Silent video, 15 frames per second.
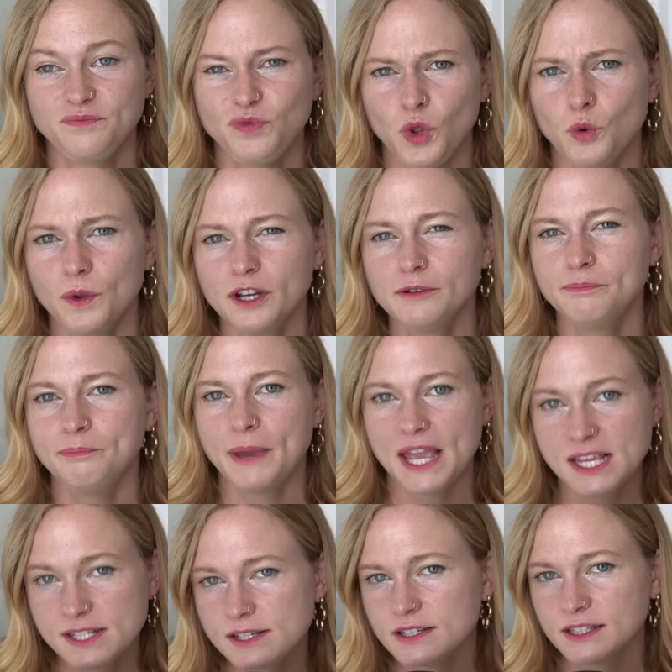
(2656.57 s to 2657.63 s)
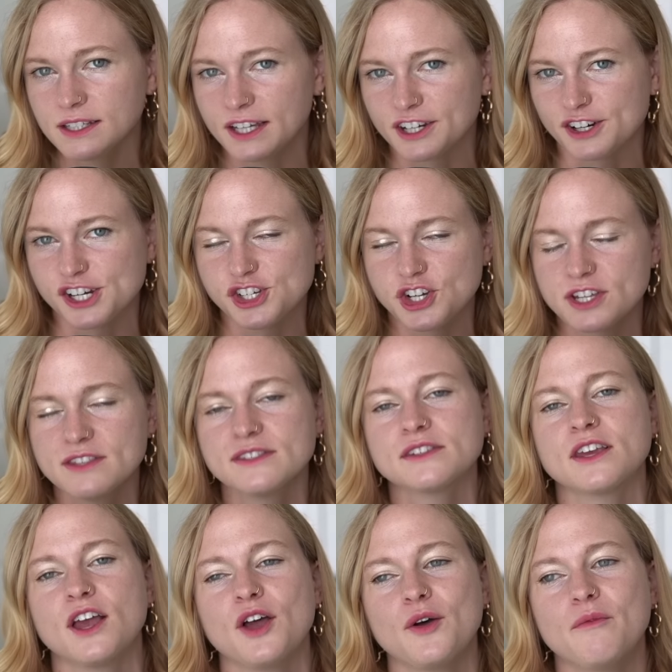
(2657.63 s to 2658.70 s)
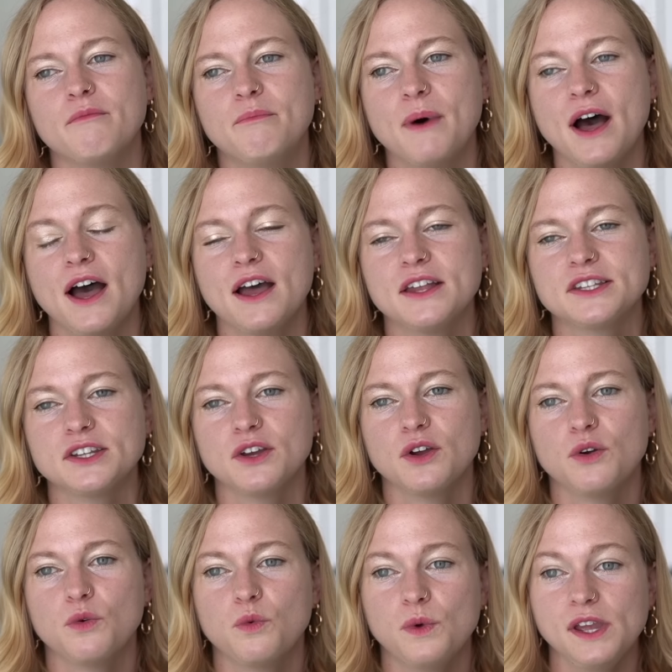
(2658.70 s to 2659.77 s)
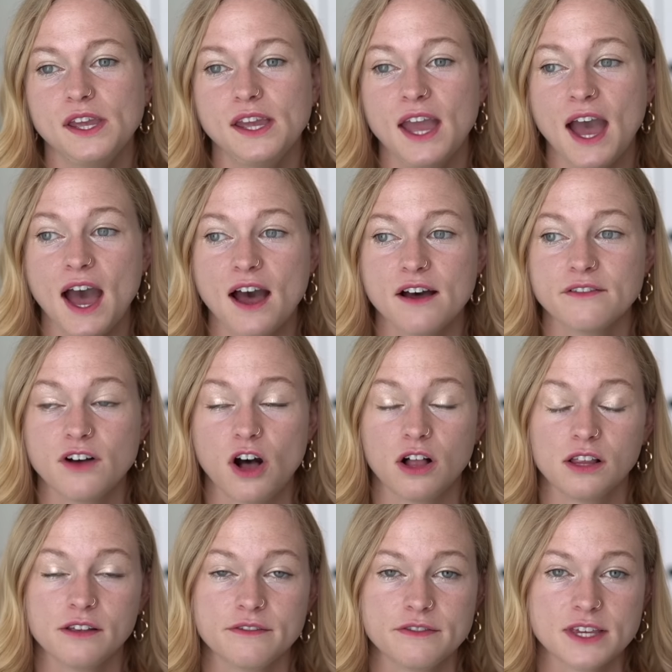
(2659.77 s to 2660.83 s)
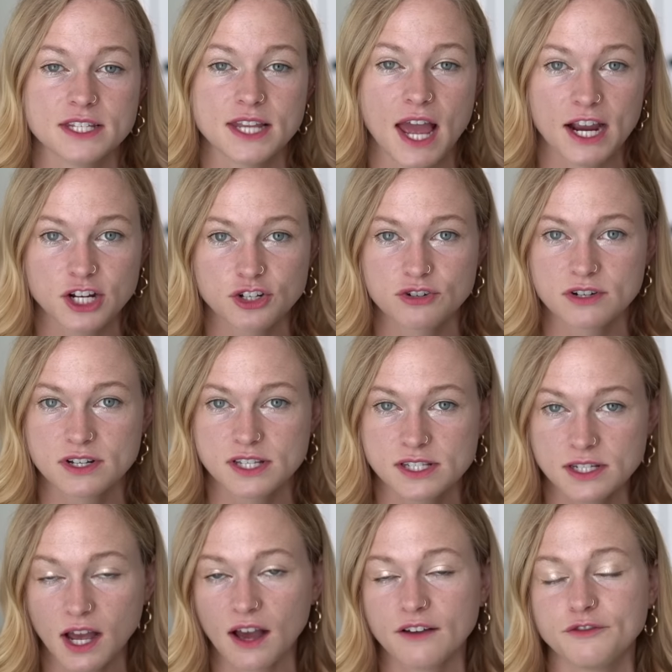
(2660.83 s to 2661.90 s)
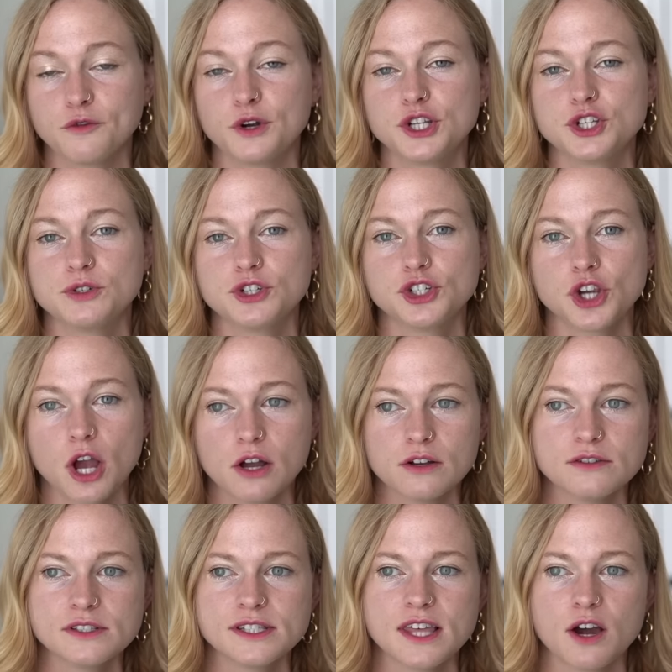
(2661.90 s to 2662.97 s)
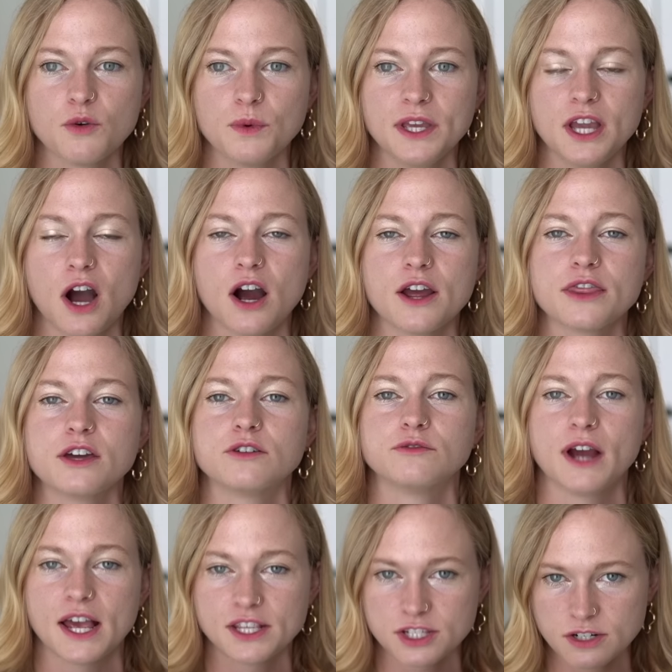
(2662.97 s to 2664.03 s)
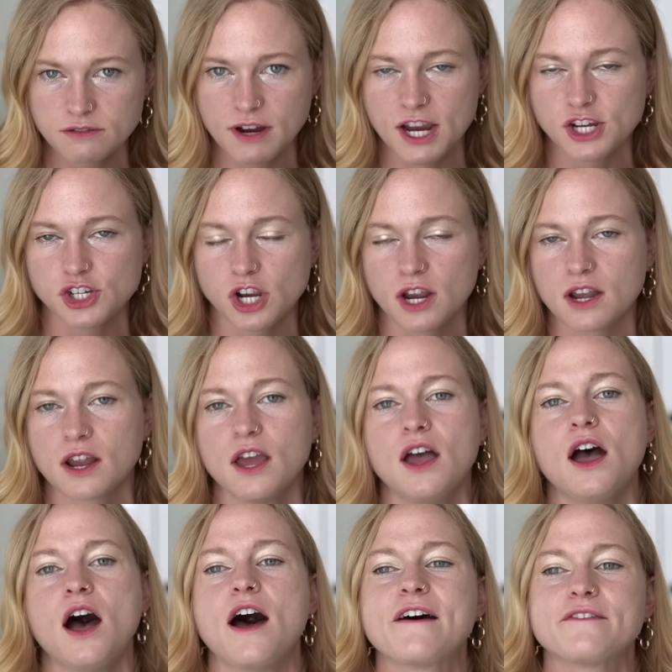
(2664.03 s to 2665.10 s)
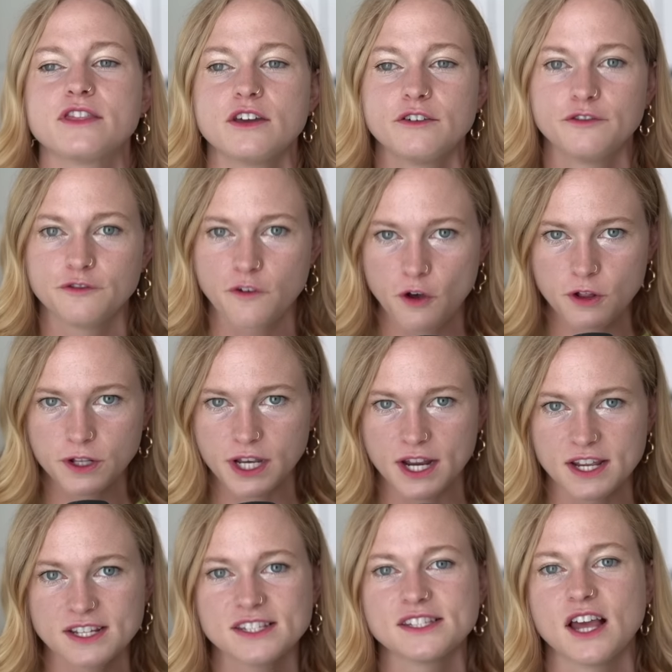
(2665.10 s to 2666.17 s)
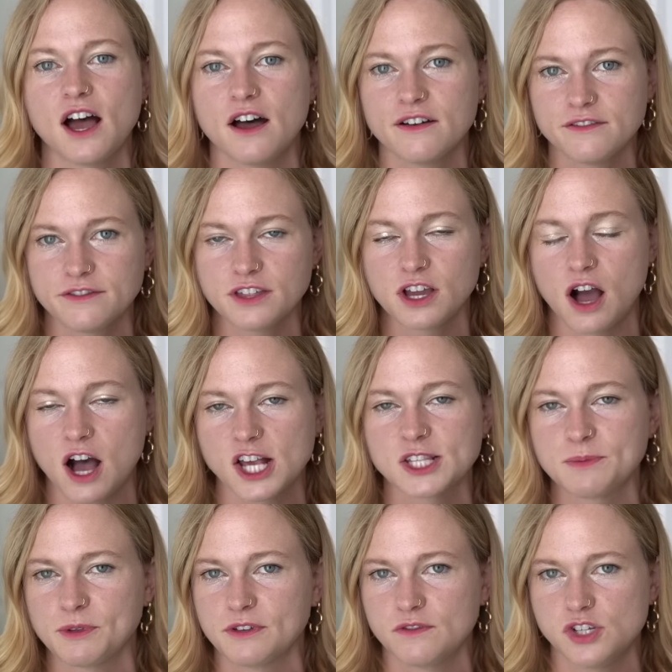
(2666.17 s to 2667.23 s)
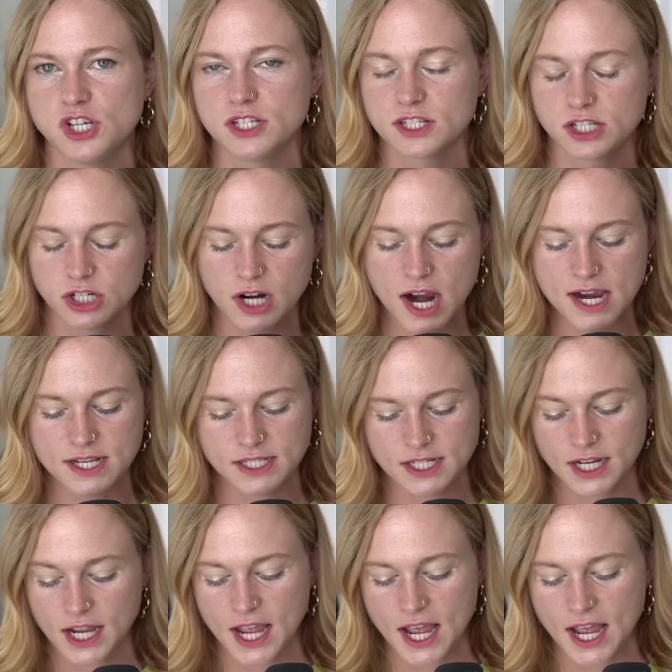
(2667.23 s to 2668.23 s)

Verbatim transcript: we're basically like Christians, but we have all of this extra stuff, which shows that we are the restoration of the fullness of the gospel of Jesus Christ.